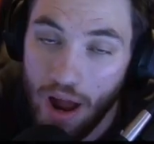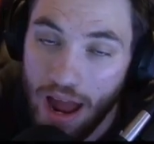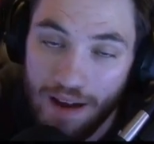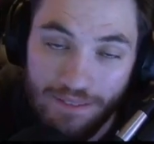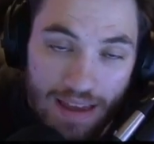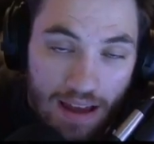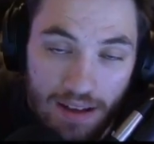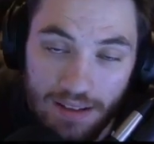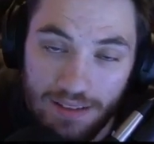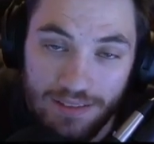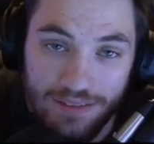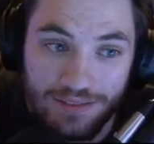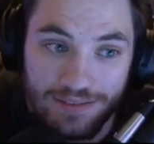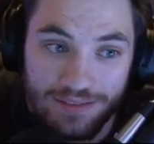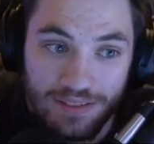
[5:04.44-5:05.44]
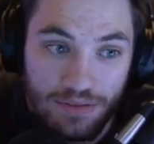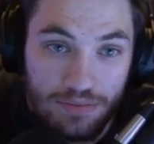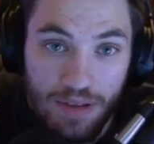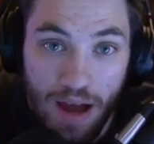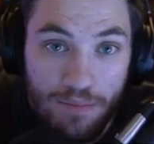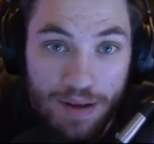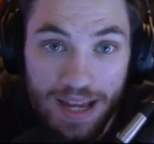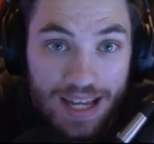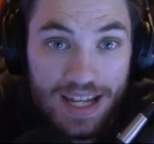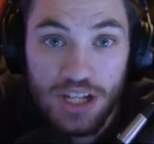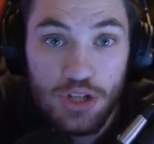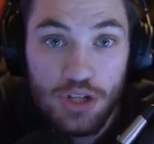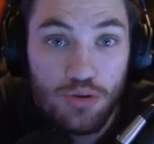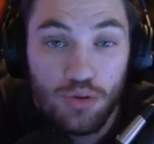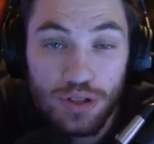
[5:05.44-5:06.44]
that. You
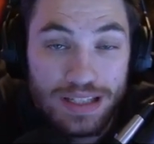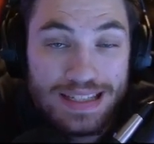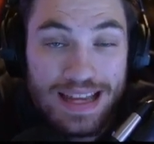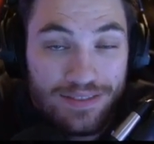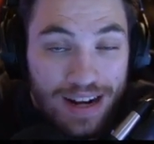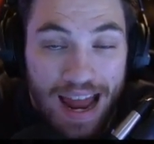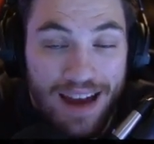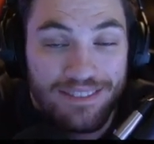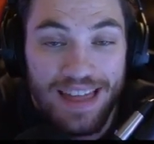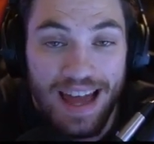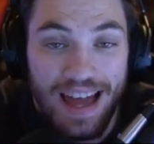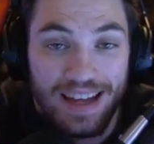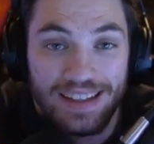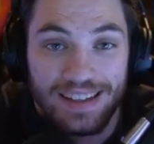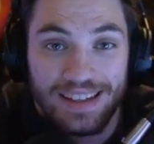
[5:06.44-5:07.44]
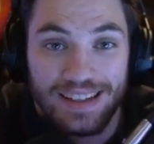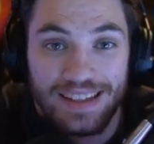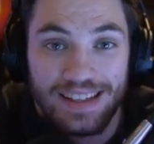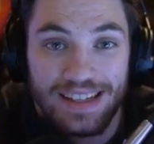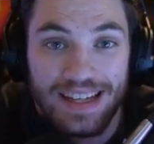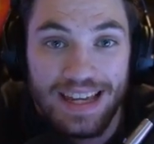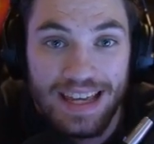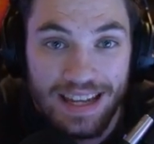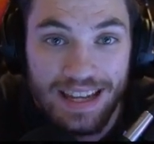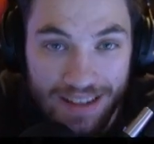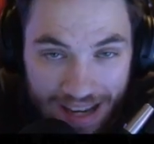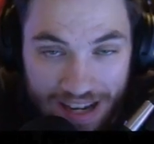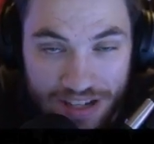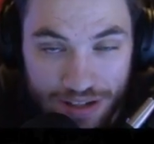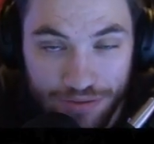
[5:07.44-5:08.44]
really never have that in an
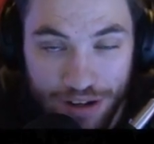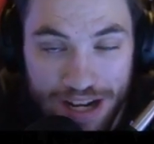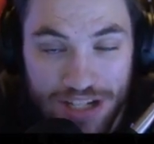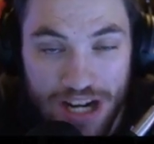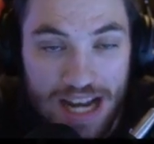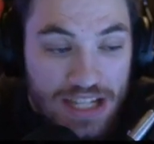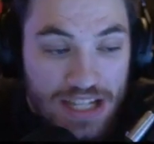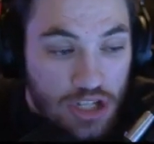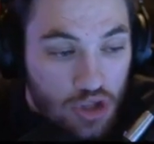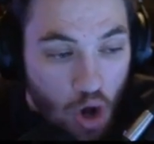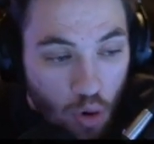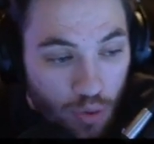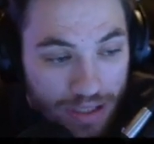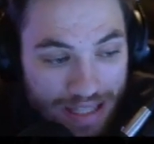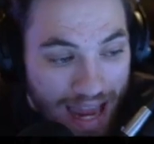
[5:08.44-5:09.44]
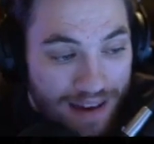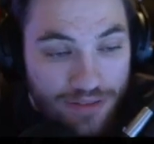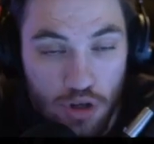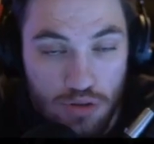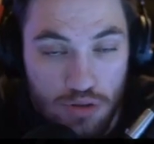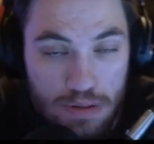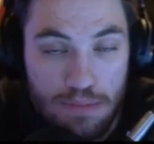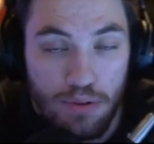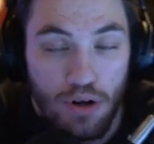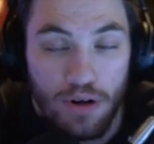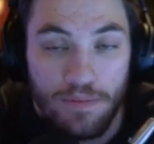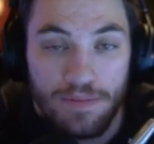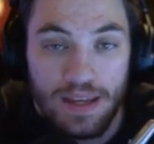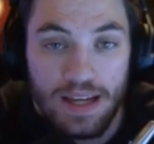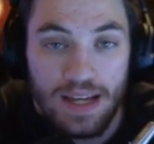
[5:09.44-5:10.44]
NHL franchise. You don't really have those people.
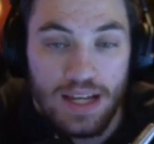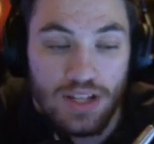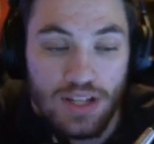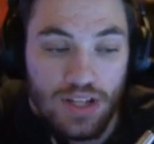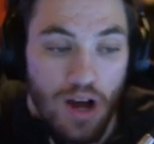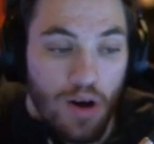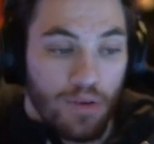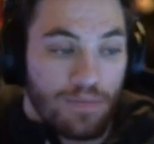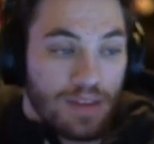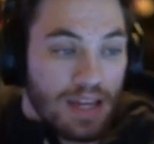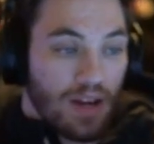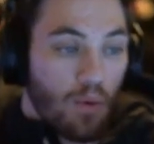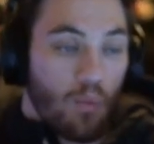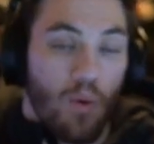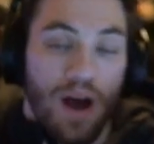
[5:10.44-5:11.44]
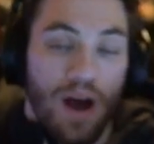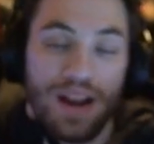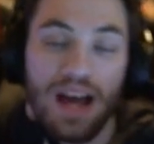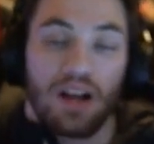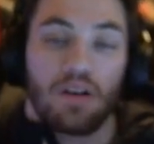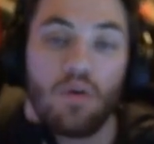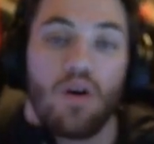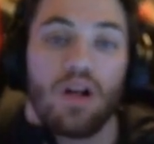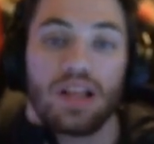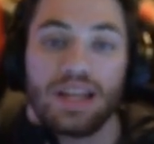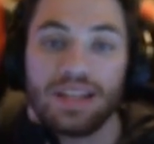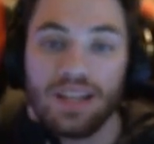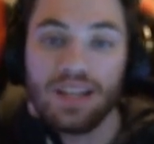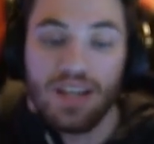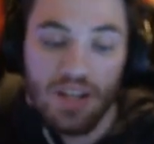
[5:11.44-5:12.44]
So why not go all in
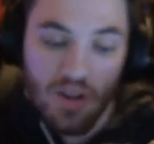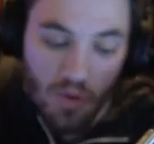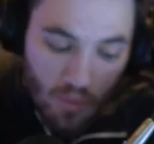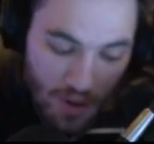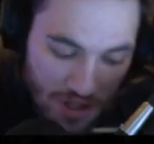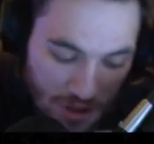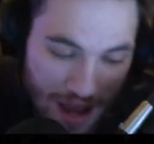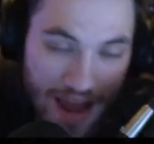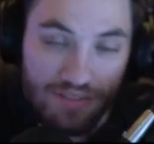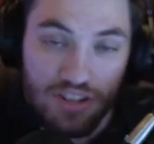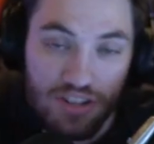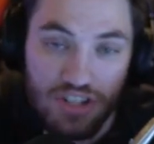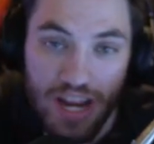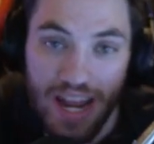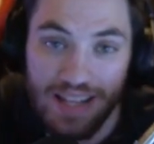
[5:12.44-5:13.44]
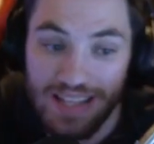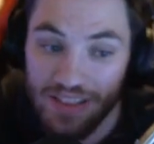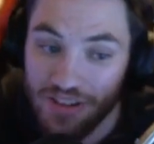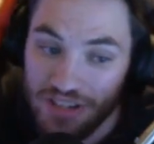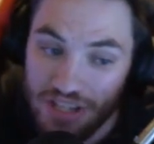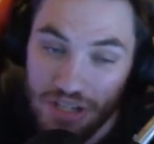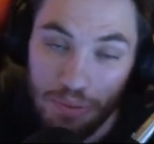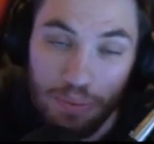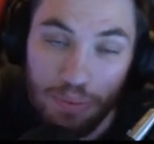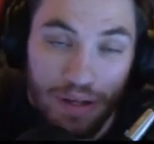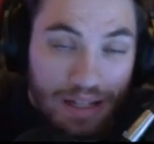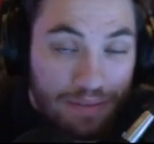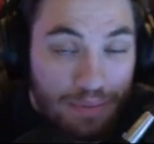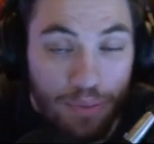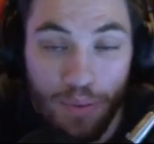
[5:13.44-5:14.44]
when you have the chance? And they're still putting in
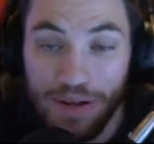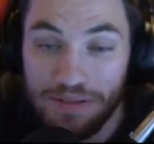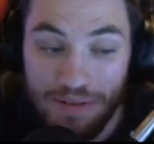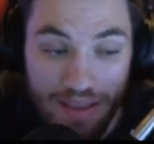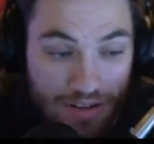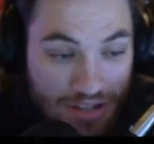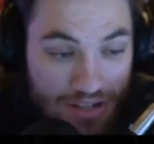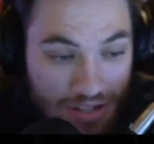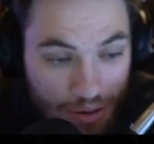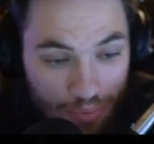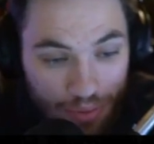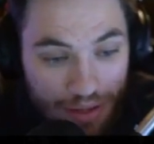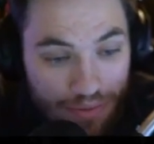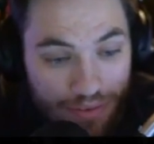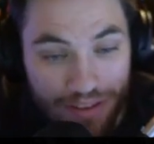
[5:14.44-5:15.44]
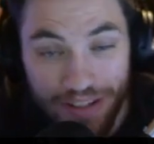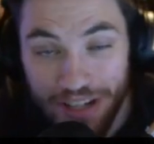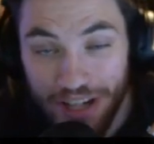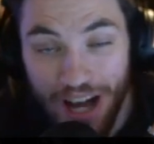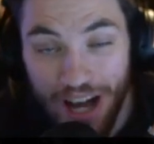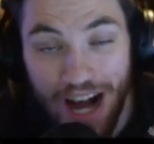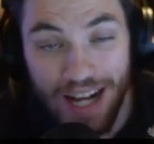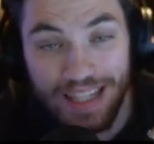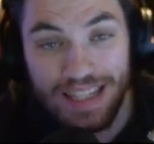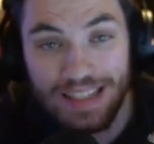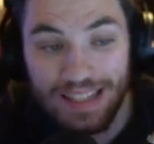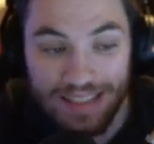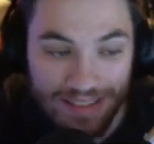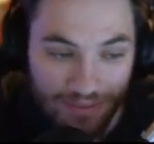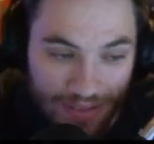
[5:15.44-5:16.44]
points, man. They're still playing really good hockey. Like,
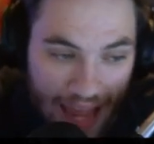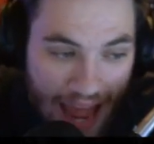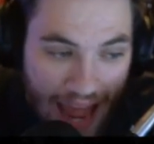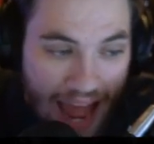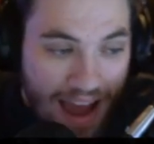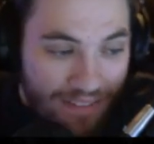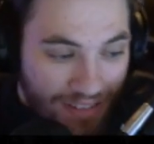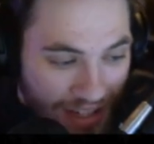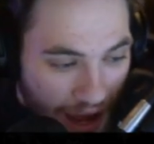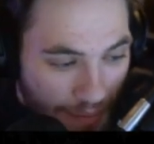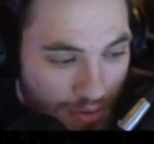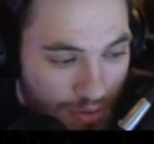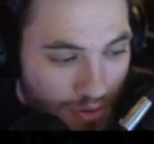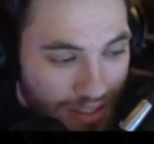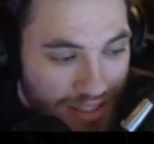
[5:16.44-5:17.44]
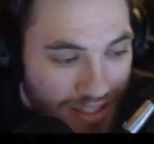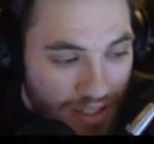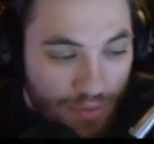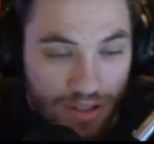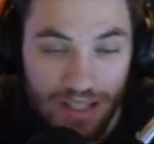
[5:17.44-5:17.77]
we have an opportunity here.